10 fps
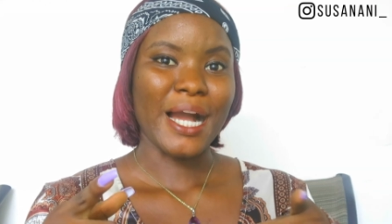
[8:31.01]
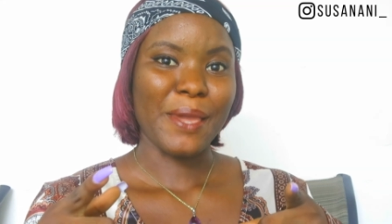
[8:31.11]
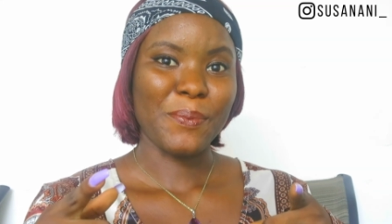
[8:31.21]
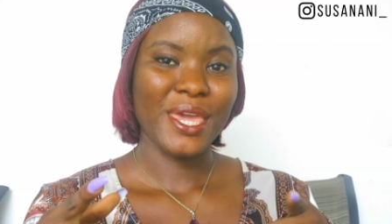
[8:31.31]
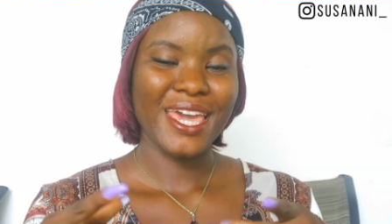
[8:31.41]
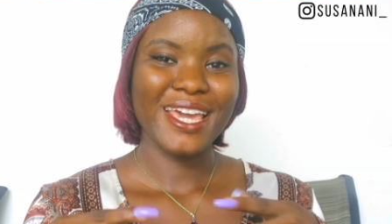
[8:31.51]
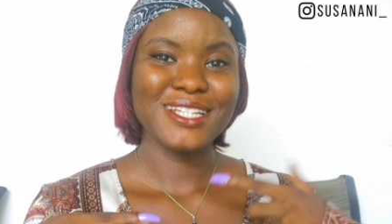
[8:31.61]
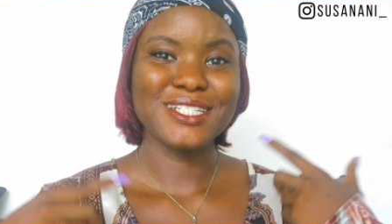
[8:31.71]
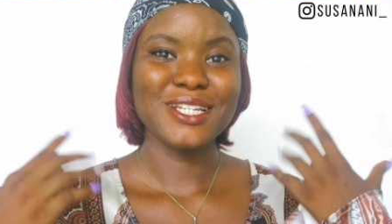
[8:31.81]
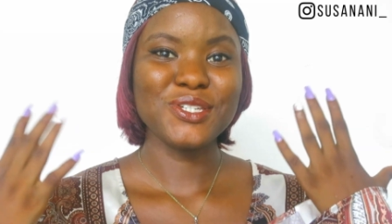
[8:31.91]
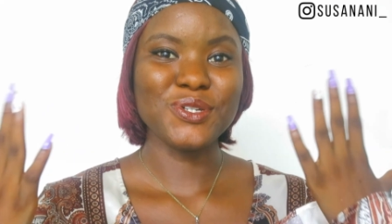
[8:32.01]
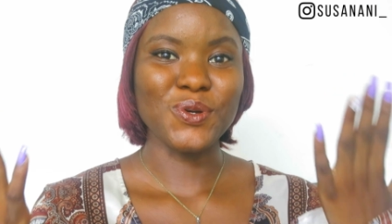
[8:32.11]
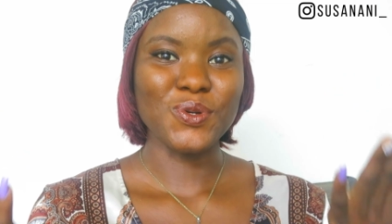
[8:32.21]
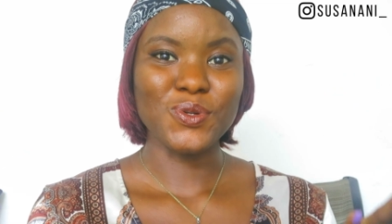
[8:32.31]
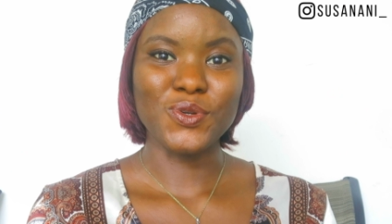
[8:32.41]
my page you
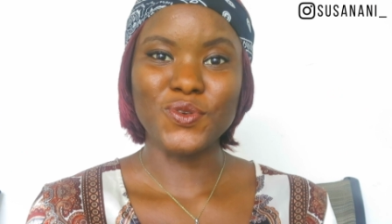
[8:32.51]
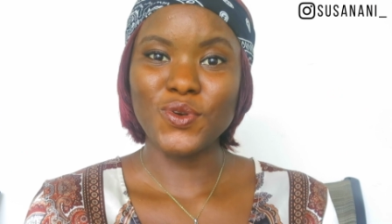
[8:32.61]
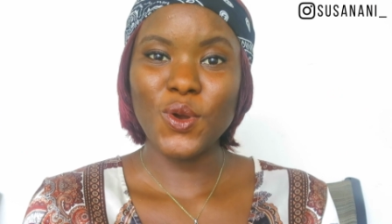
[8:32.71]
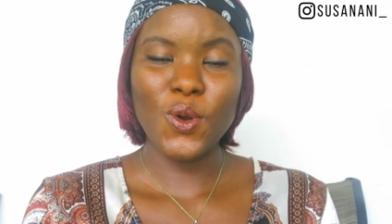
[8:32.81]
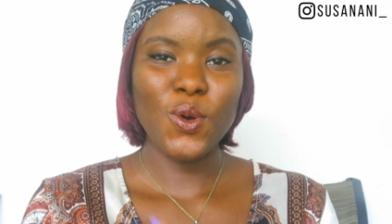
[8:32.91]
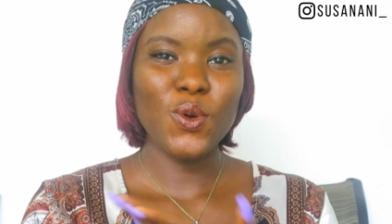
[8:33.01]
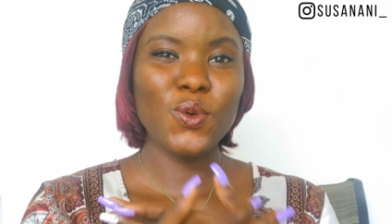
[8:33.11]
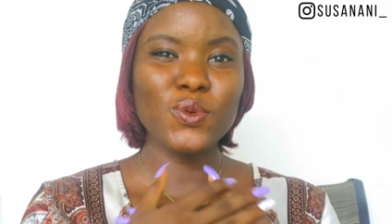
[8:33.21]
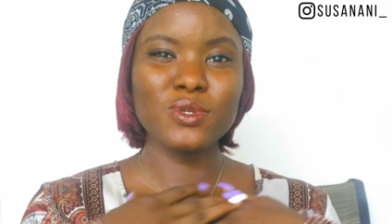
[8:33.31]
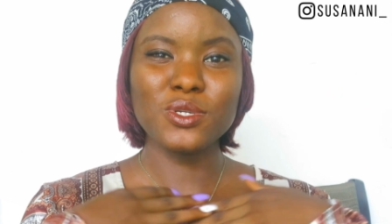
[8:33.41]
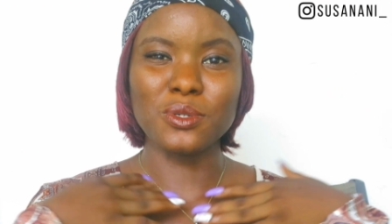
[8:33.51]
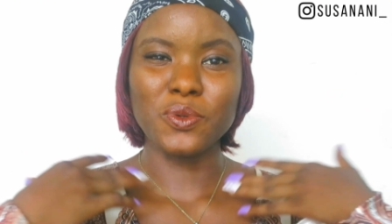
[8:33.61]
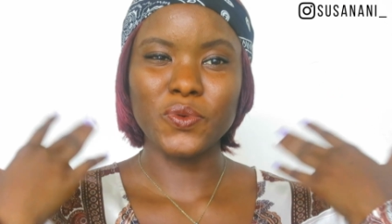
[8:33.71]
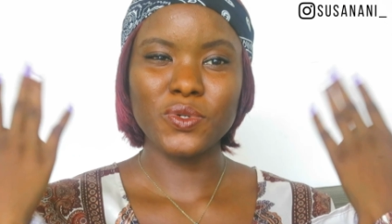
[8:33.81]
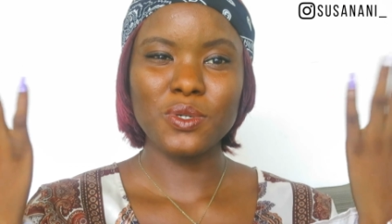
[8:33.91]
know grow you
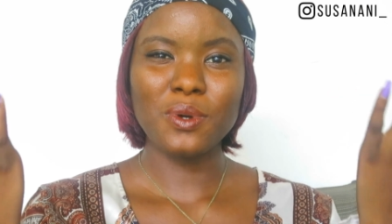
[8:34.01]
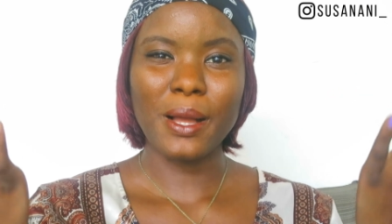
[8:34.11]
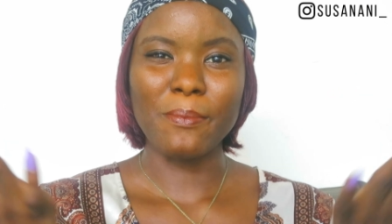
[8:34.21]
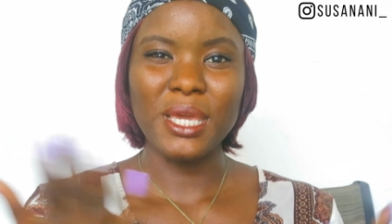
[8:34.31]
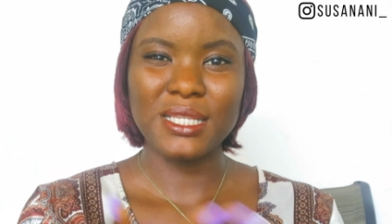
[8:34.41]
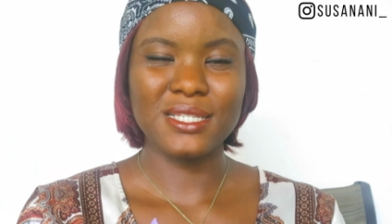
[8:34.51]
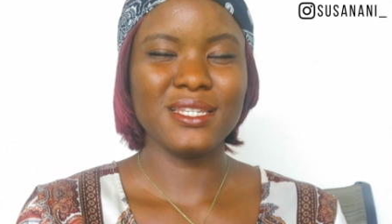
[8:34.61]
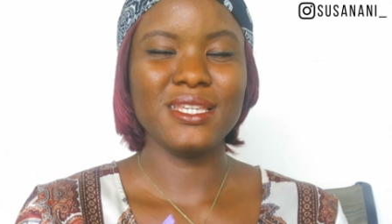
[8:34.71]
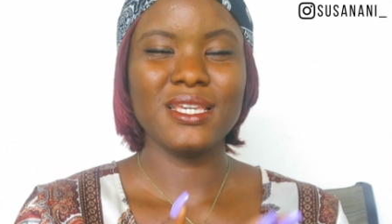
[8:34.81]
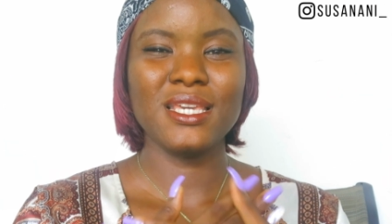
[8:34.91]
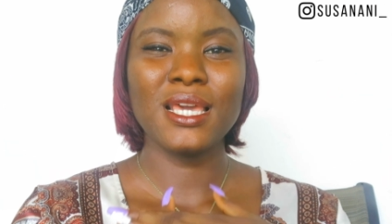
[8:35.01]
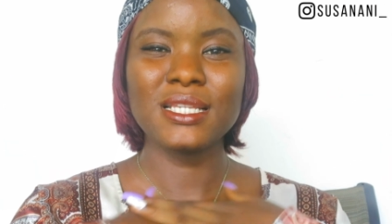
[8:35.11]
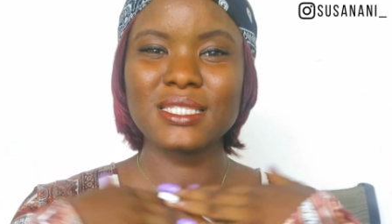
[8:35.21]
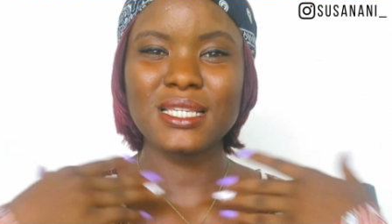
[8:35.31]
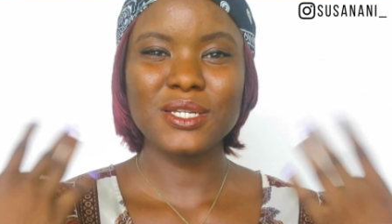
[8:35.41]
know grow
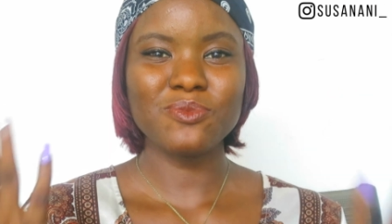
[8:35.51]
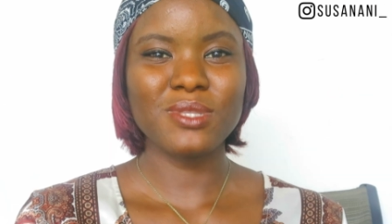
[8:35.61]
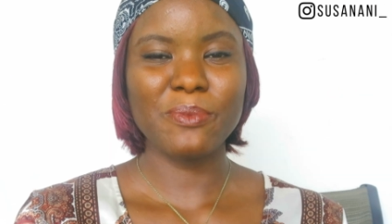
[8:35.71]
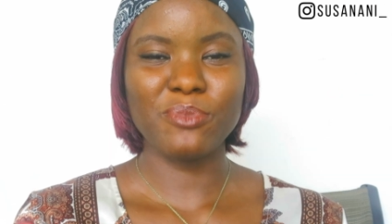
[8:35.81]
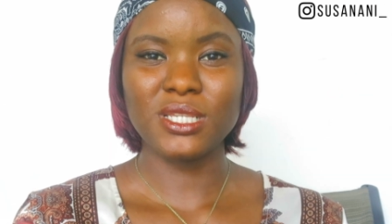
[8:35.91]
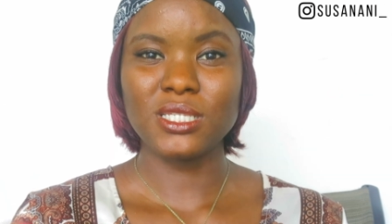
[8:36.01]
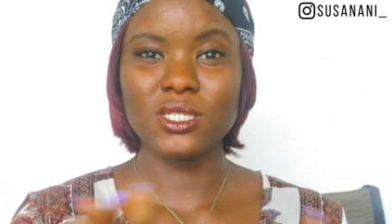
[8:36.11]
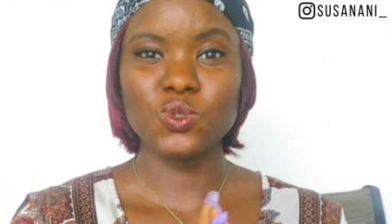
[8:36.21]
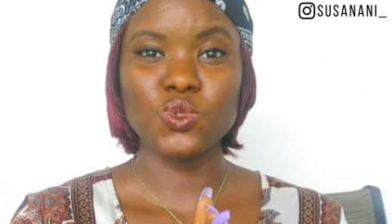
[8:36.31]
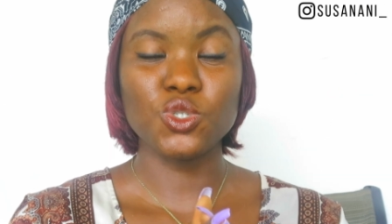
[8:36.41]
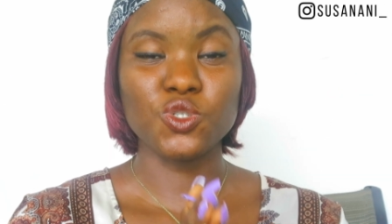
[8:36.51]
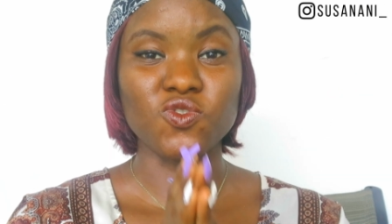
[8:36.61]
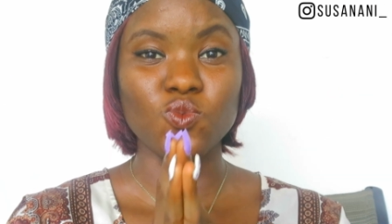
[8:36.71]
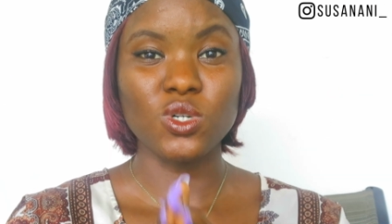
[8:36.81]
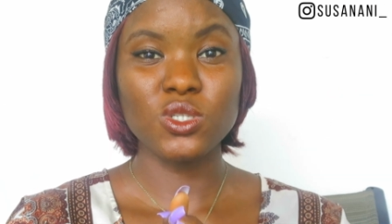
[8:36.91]
amazingly start up that business which
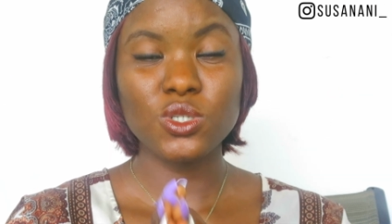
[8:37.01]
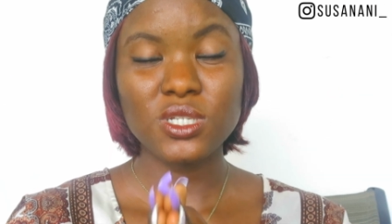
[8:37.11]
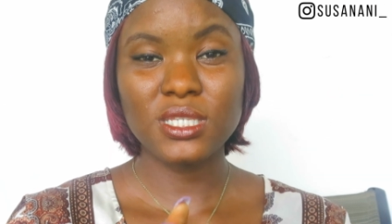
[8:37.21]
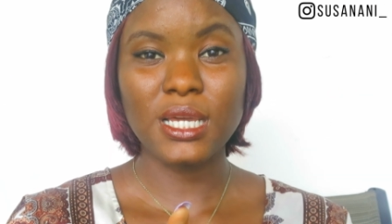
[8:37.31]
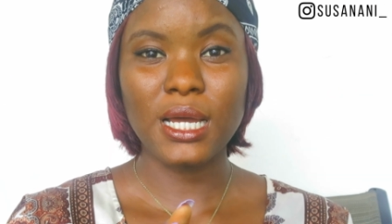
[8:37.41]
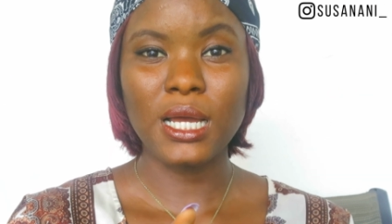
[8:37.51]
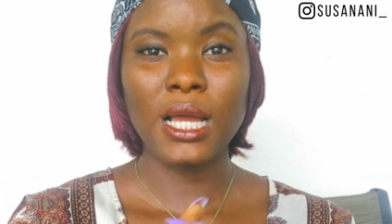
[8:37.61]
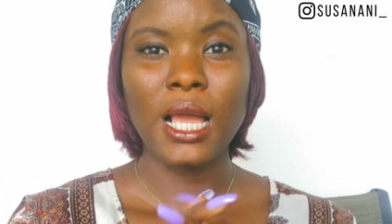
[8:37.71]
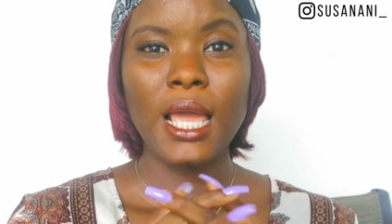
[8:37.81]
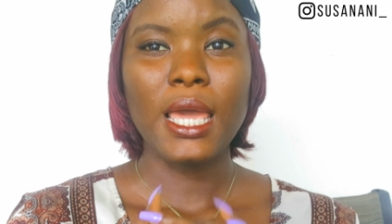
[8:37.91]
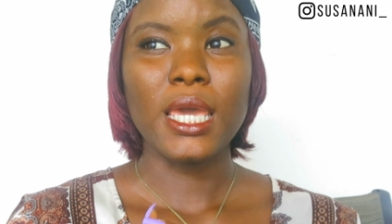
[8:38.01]
you want to start